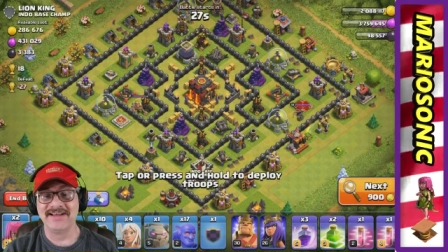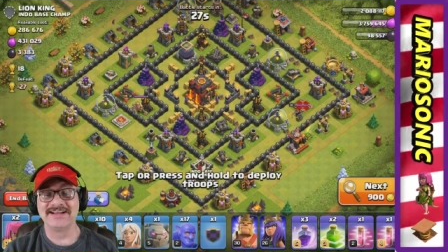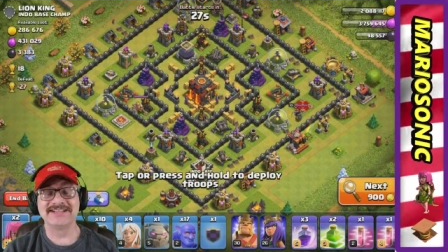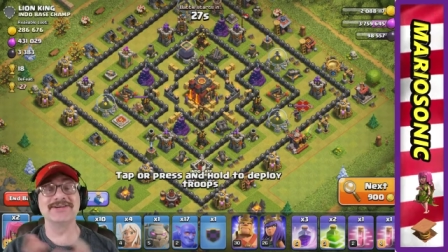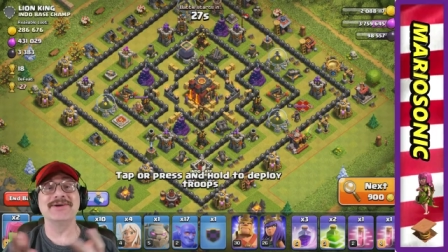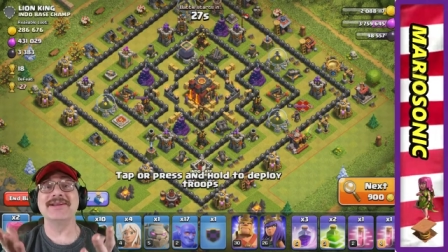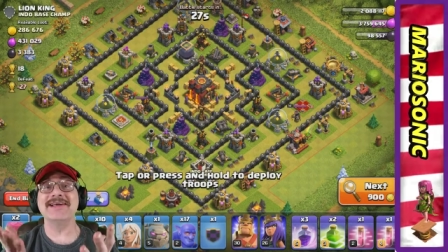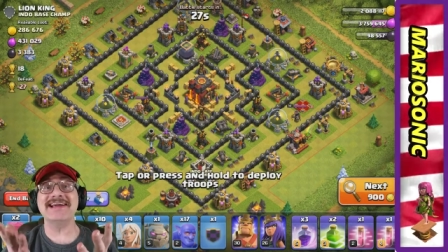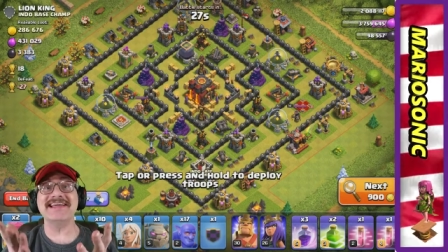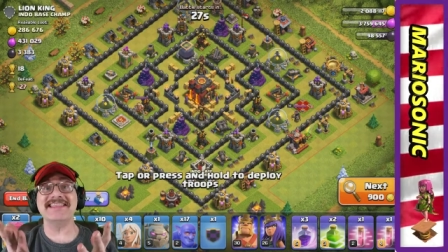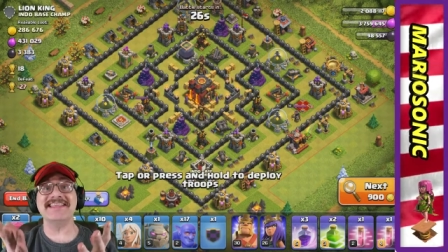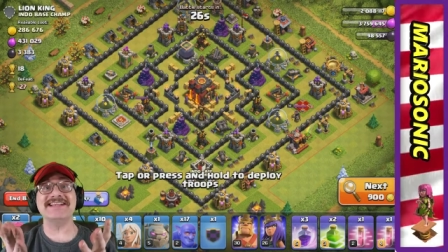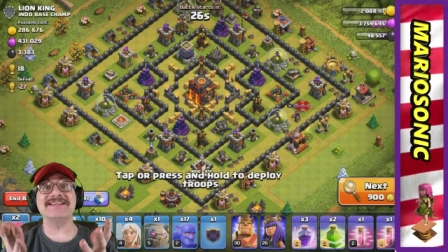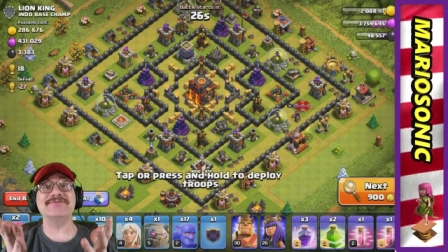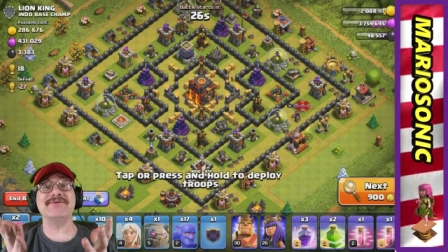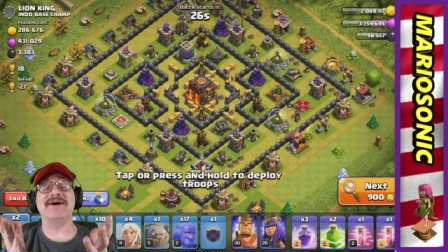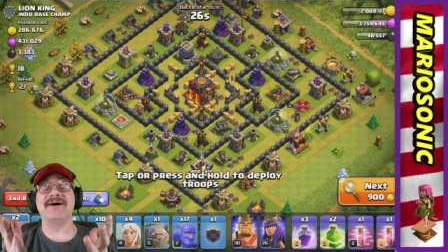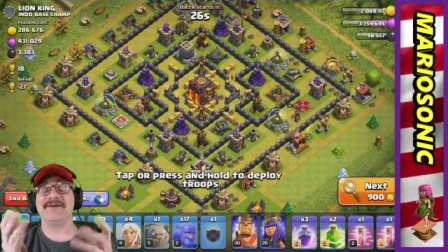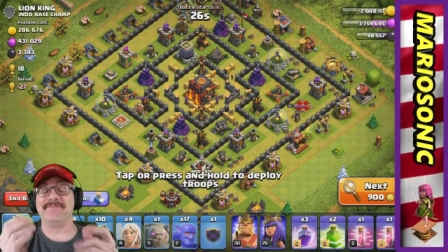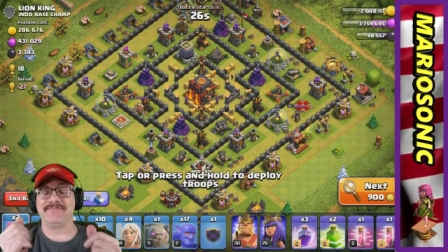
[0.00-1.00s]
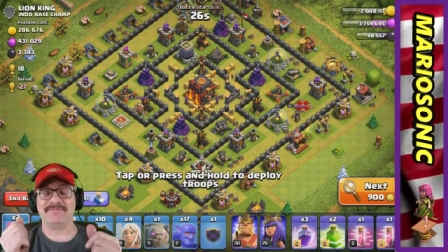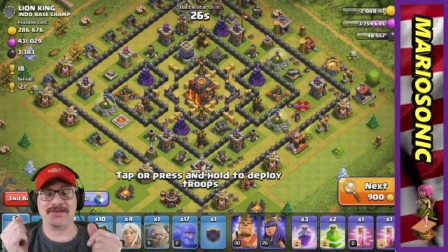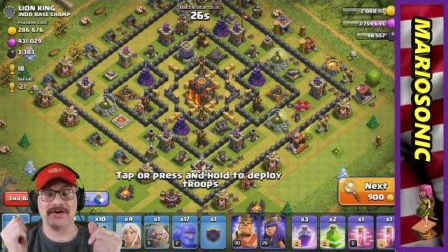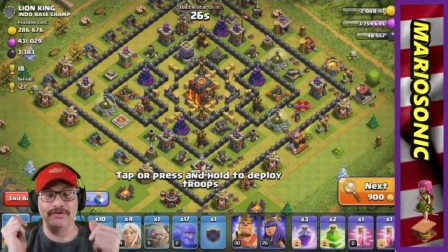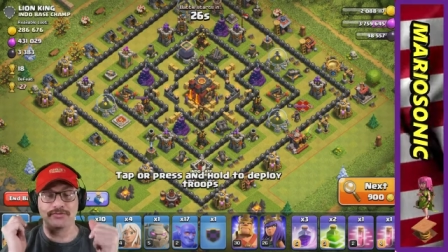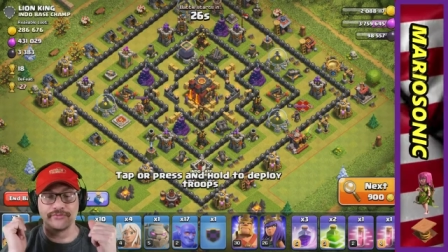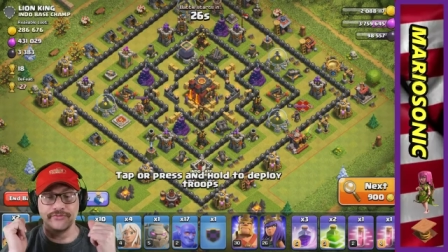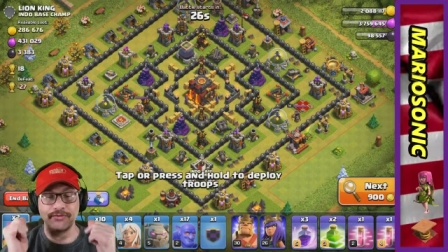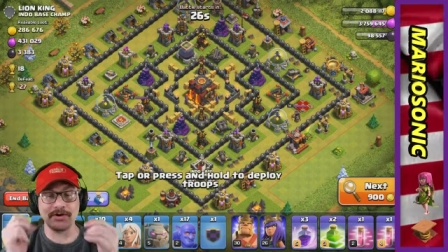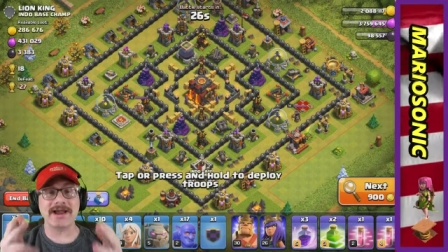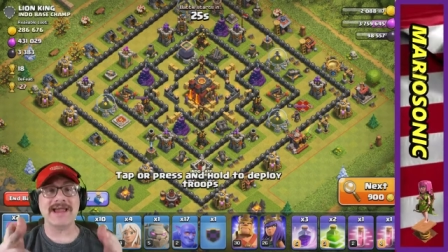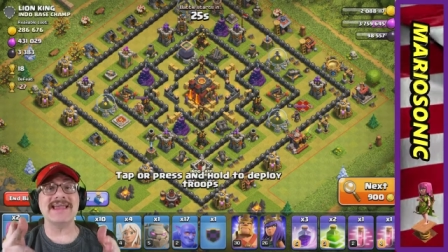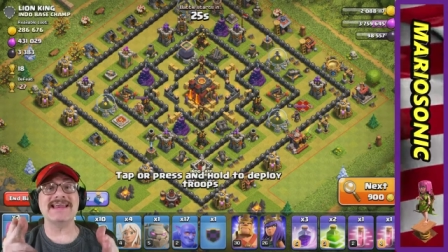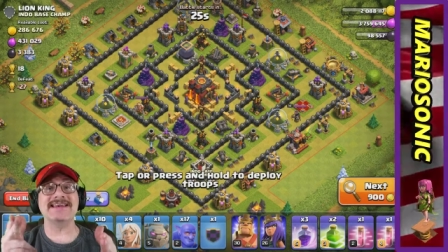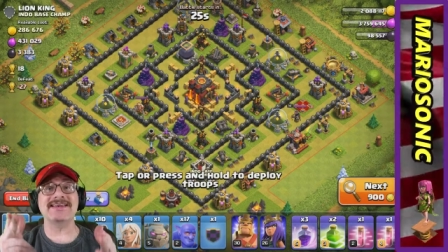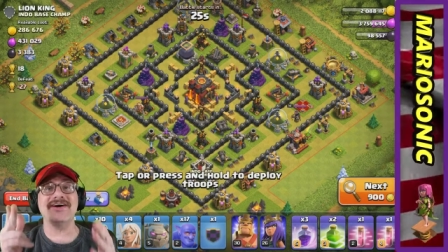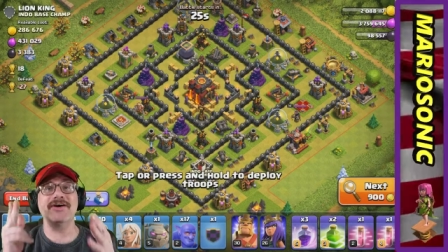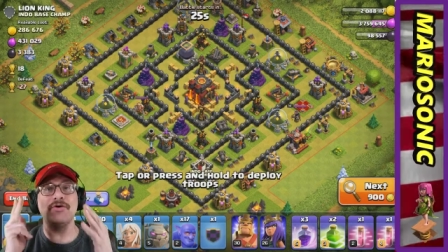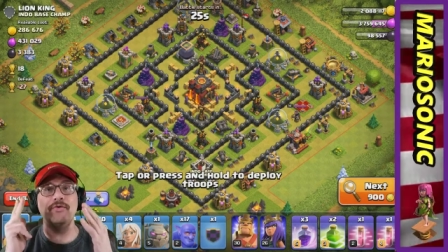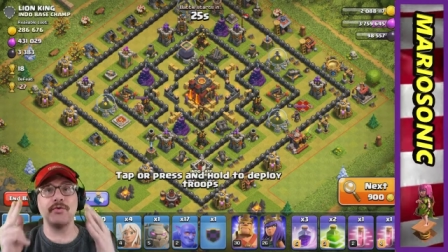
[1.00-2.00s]
So look at this one right
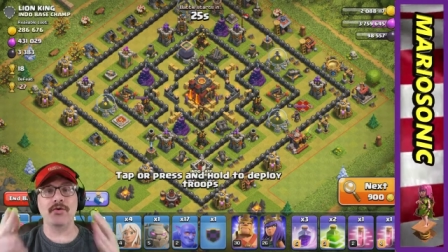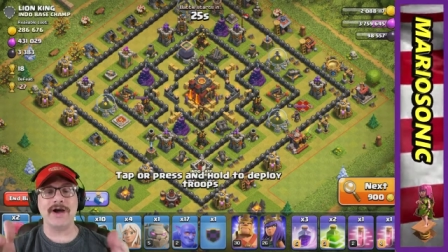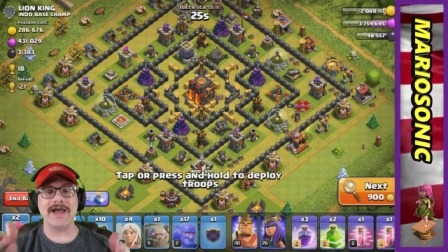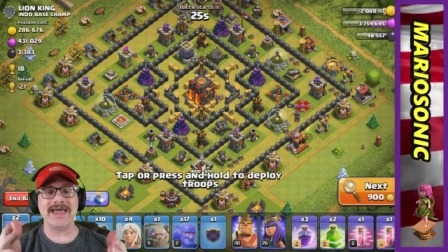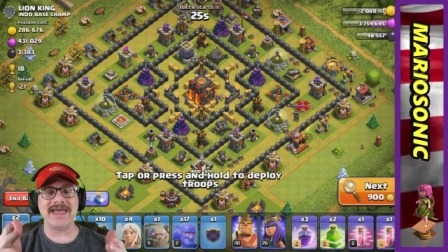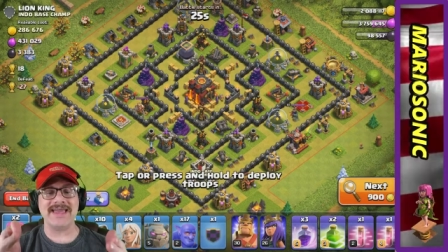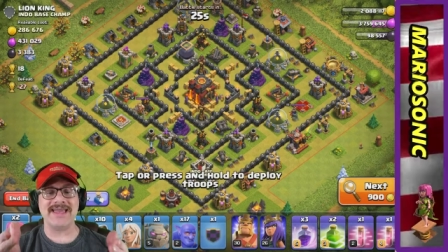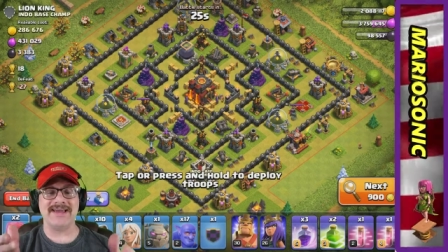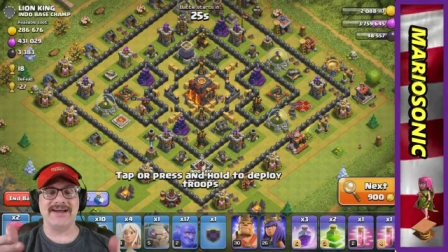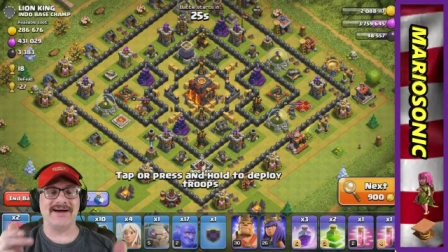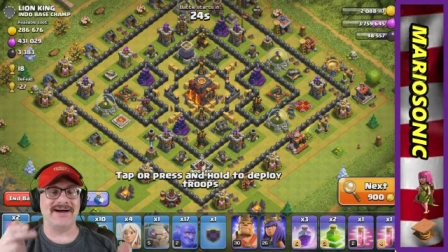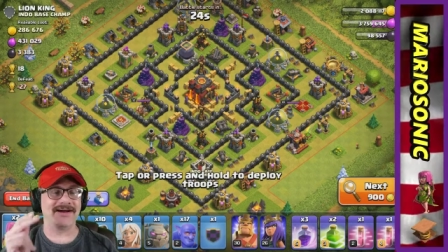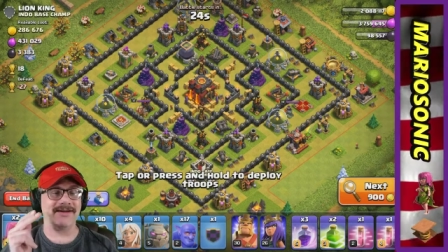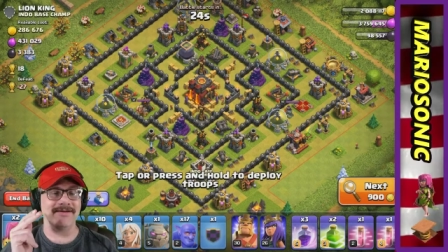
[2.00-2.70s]
away.